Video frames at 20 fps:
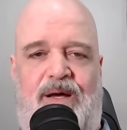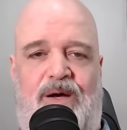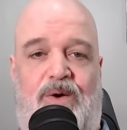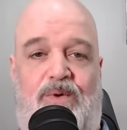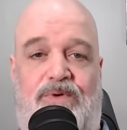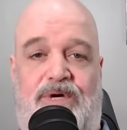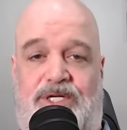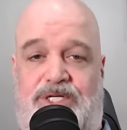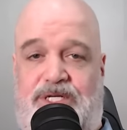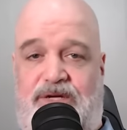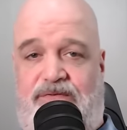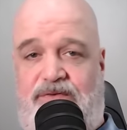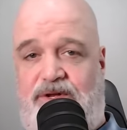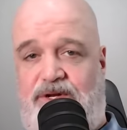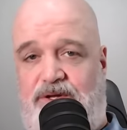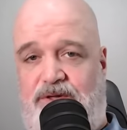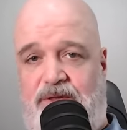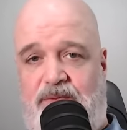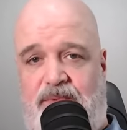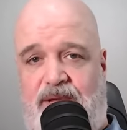Which, if you
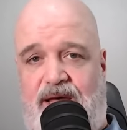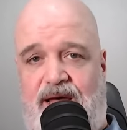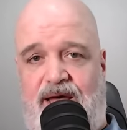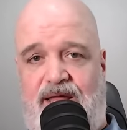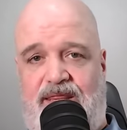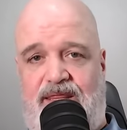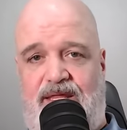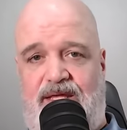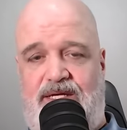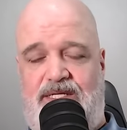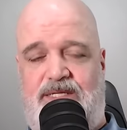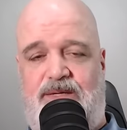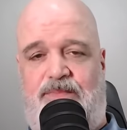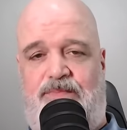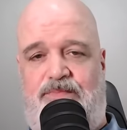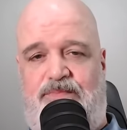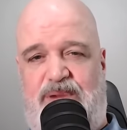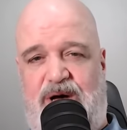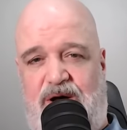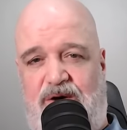do the math, is
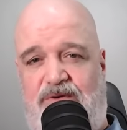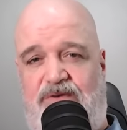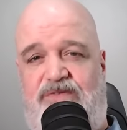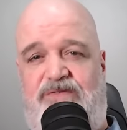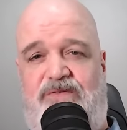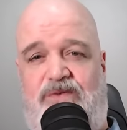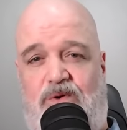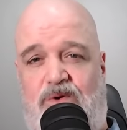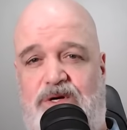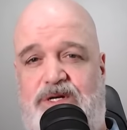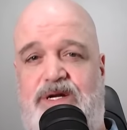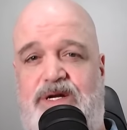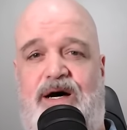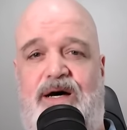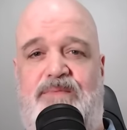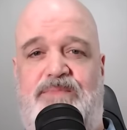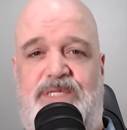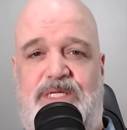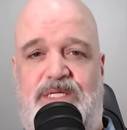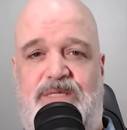about four
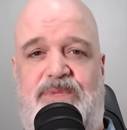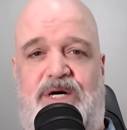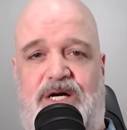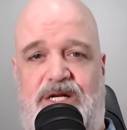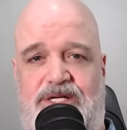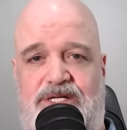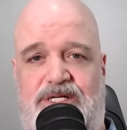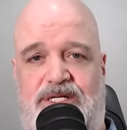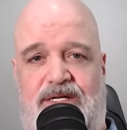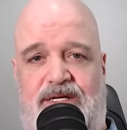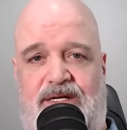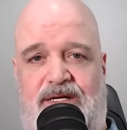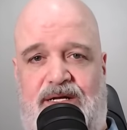times as much.